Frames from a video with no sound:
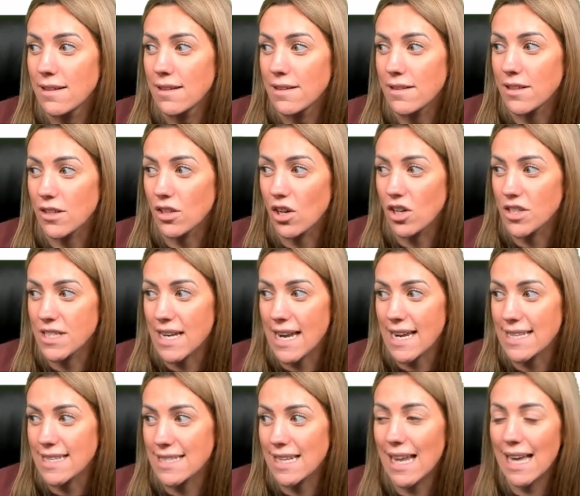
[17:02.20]
that
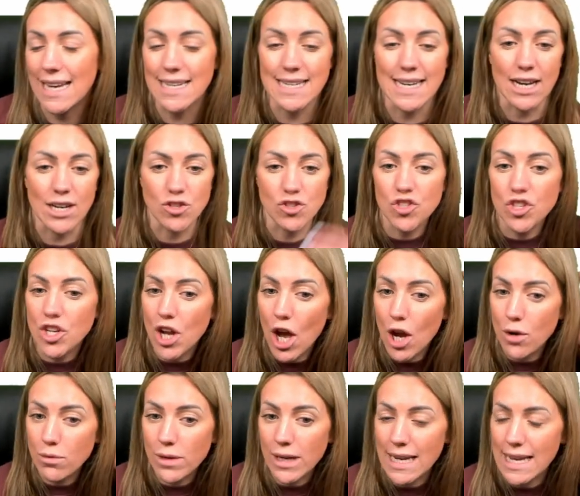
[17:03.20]
contains light nitrogen
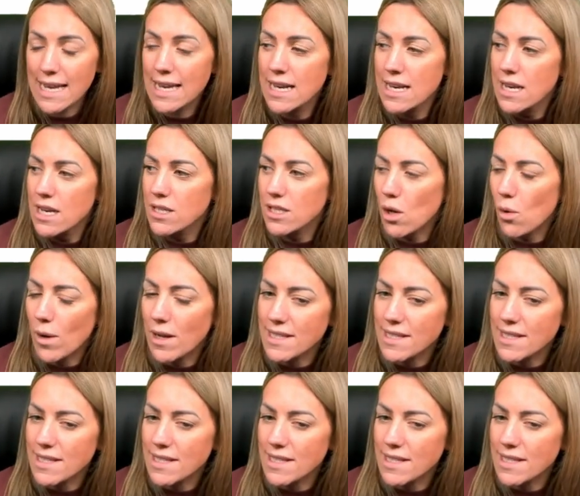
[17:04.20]
only. So when